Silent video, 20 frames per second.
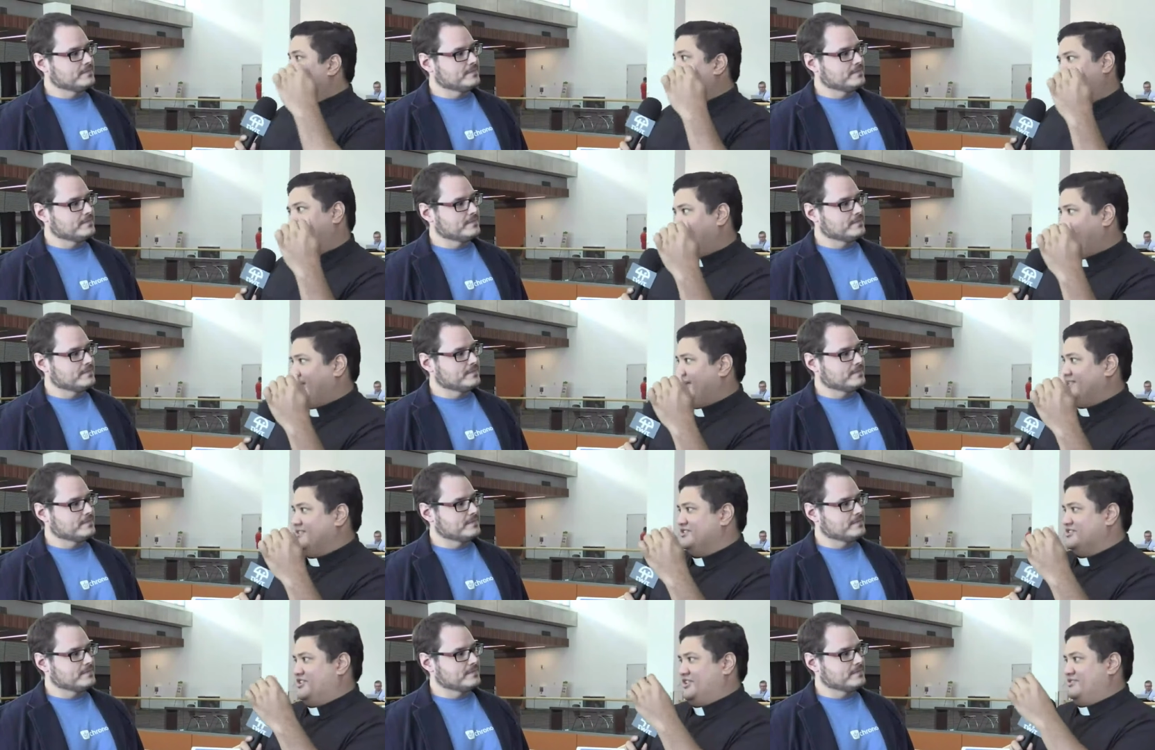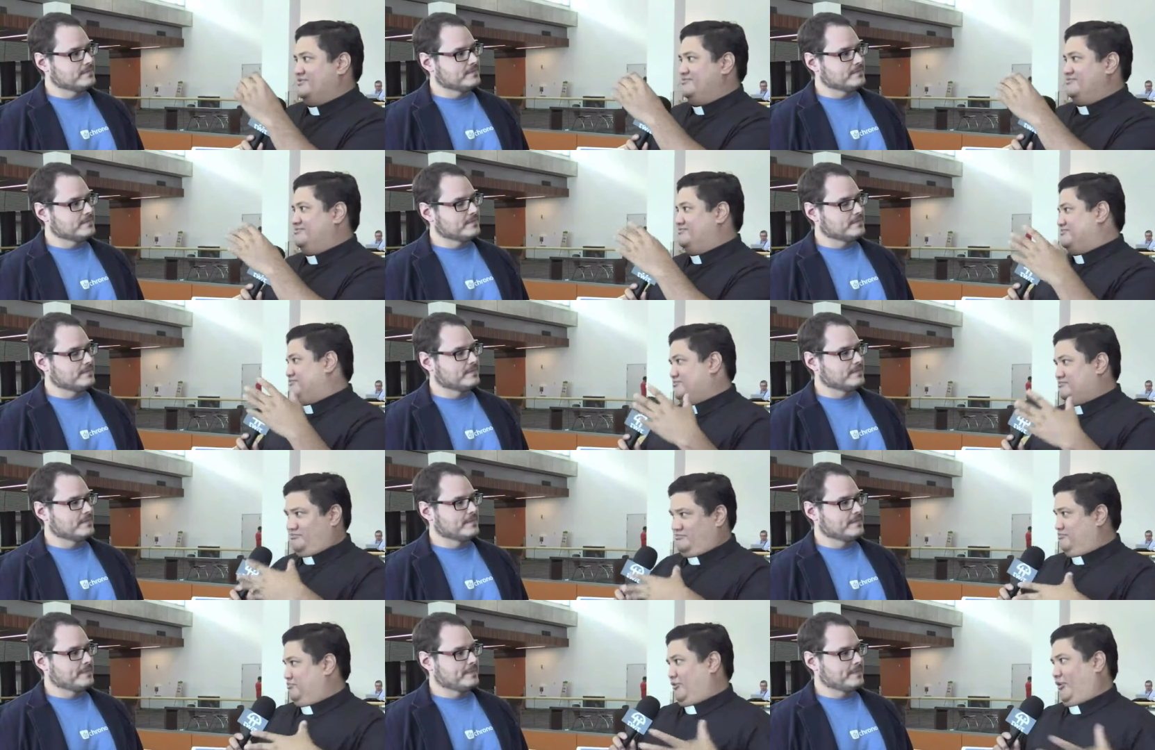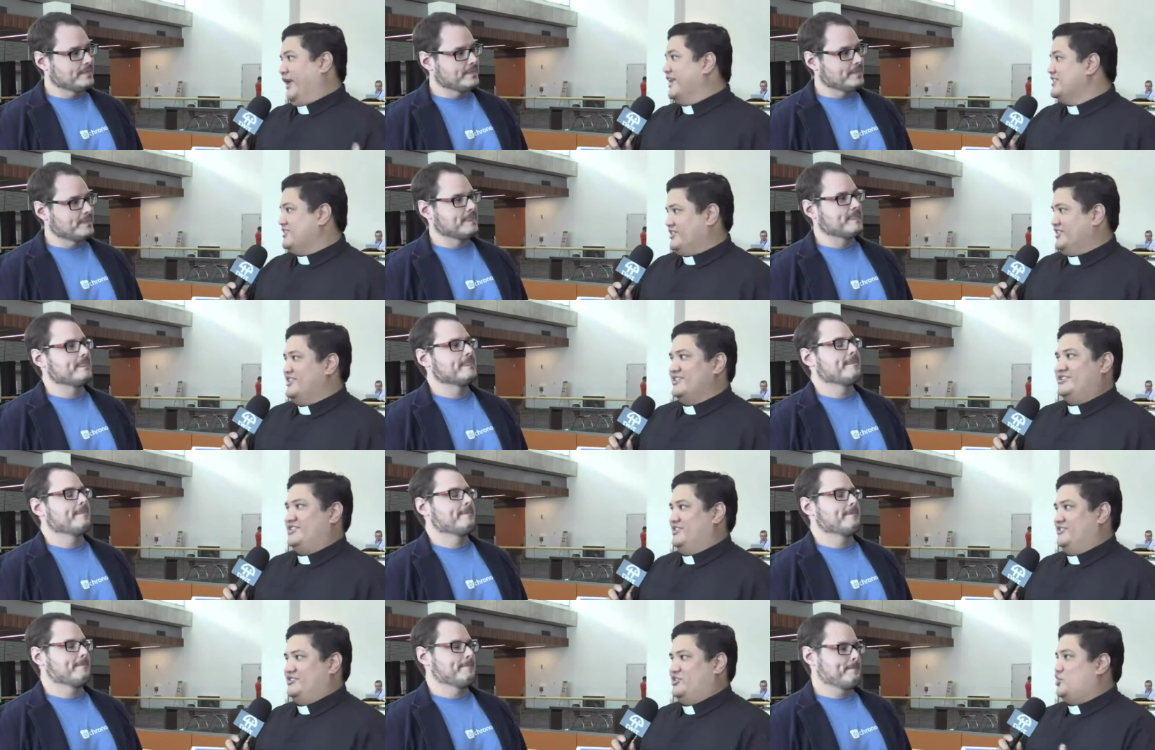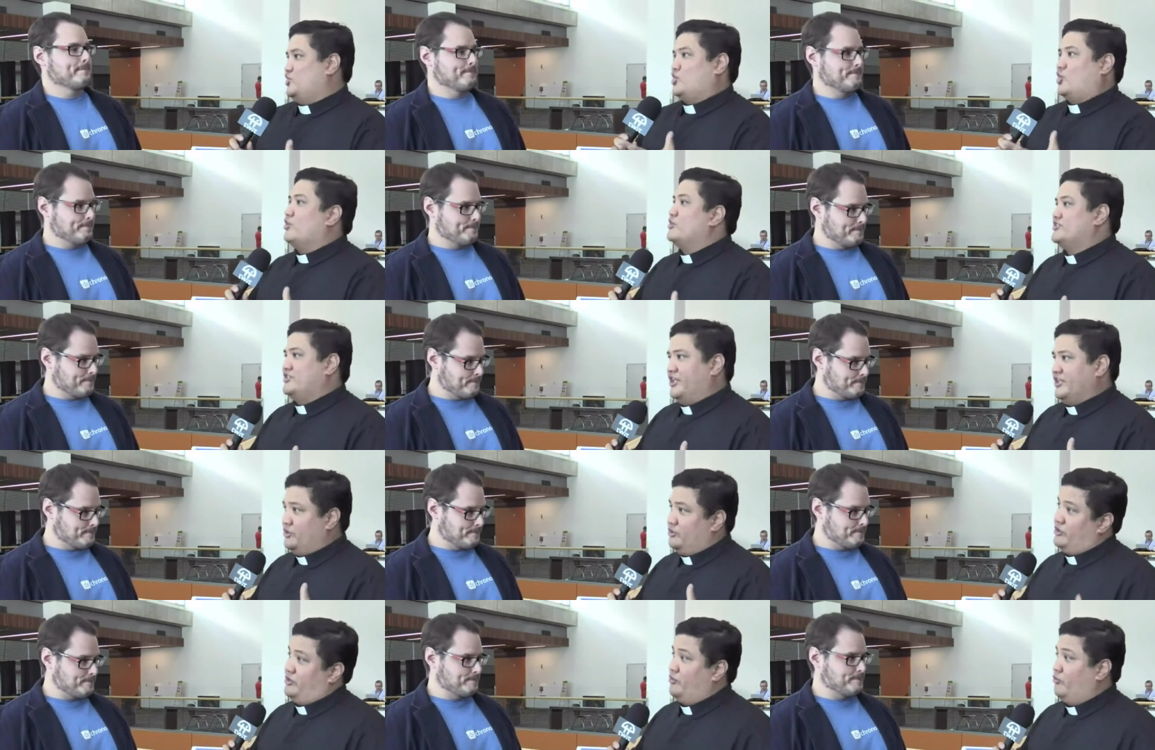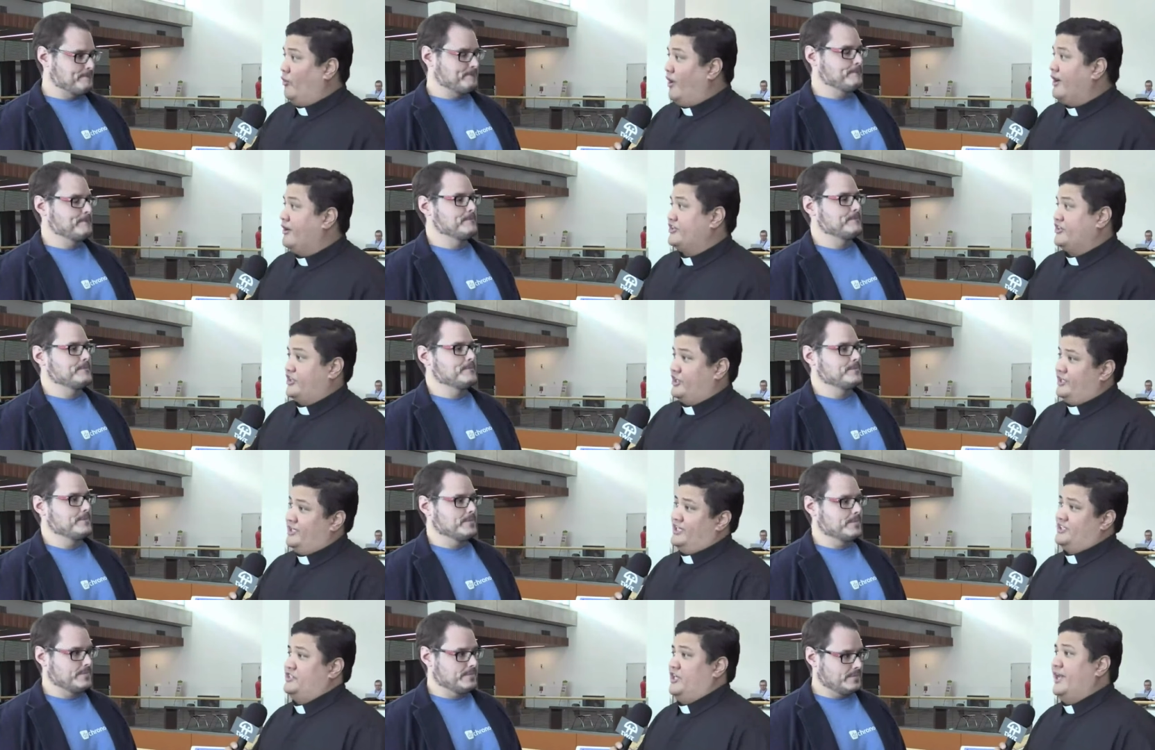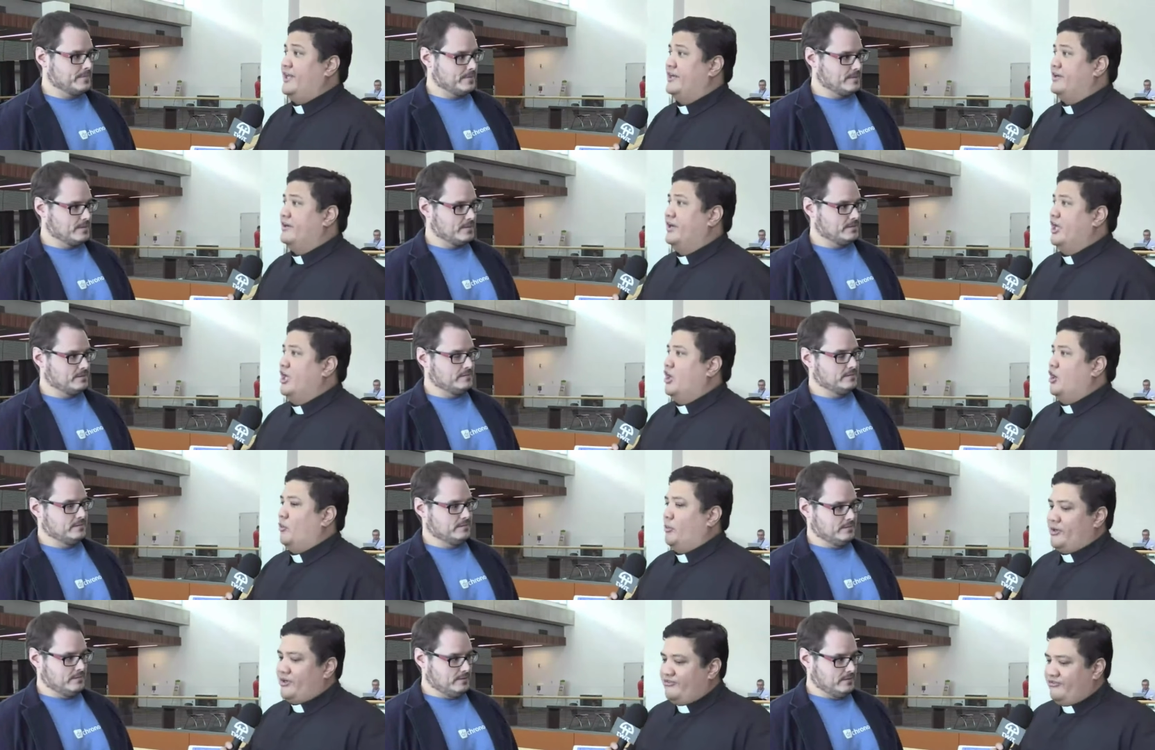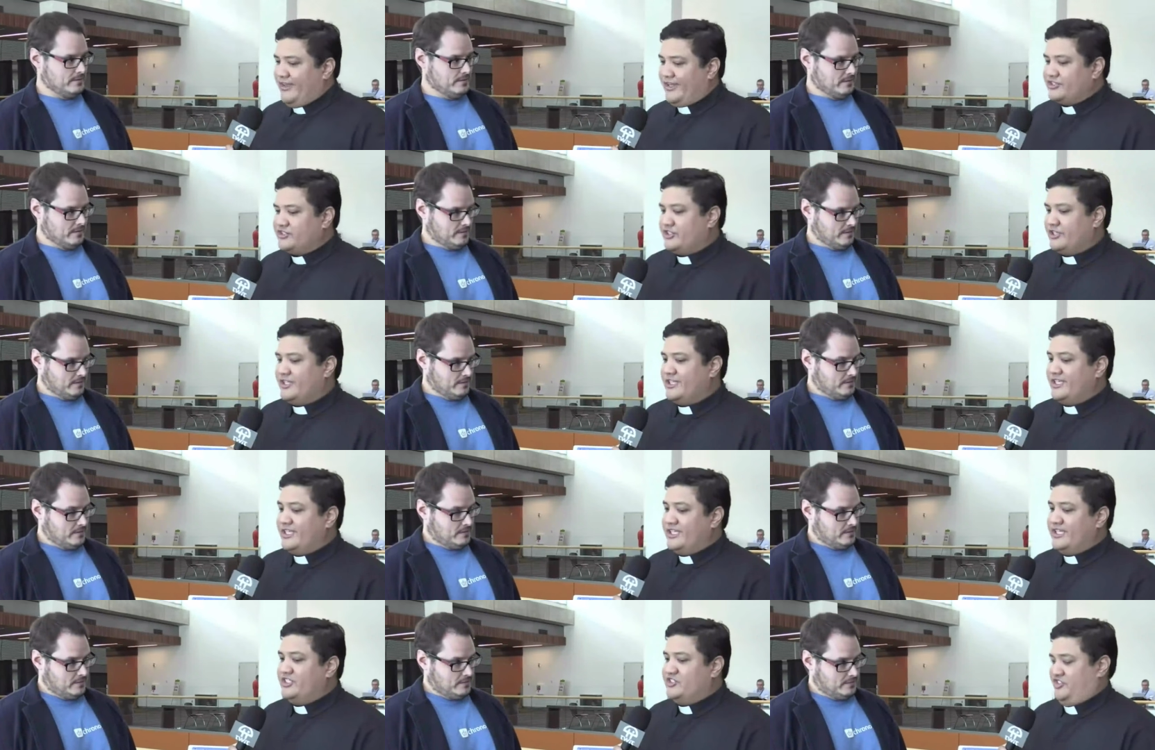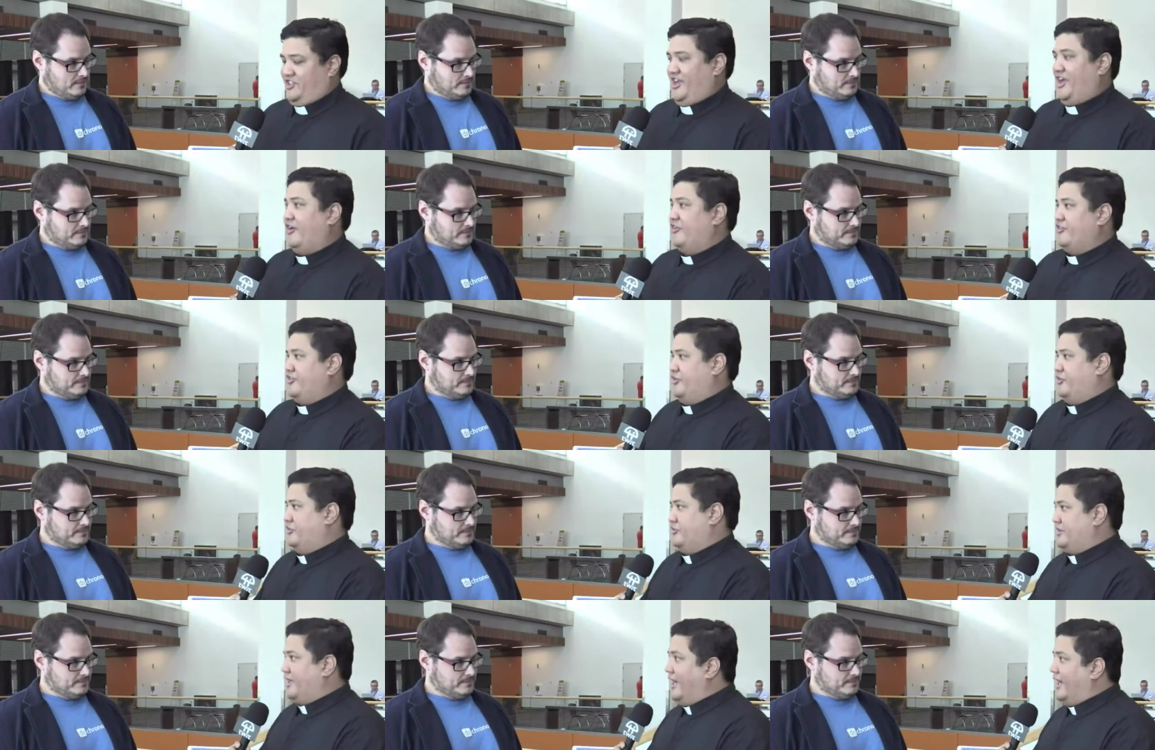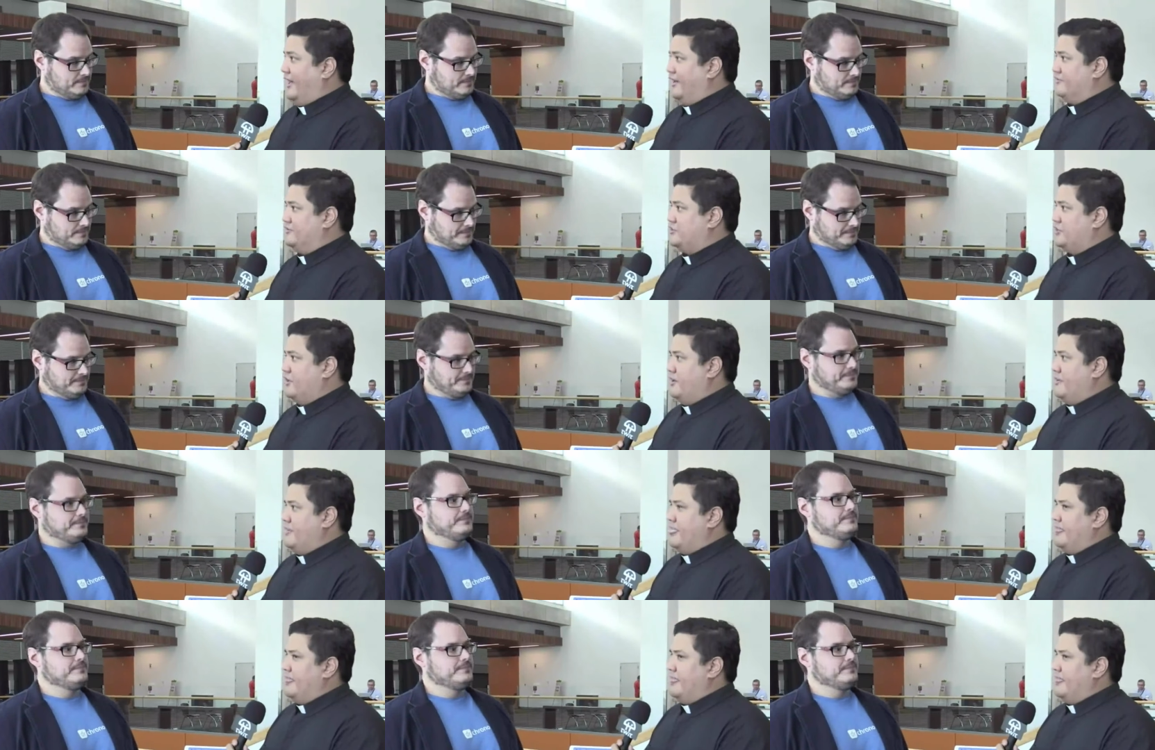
Speaker 1: bands and bracelets and shirts that you can wear to collect data would eventually lead to healthier lives.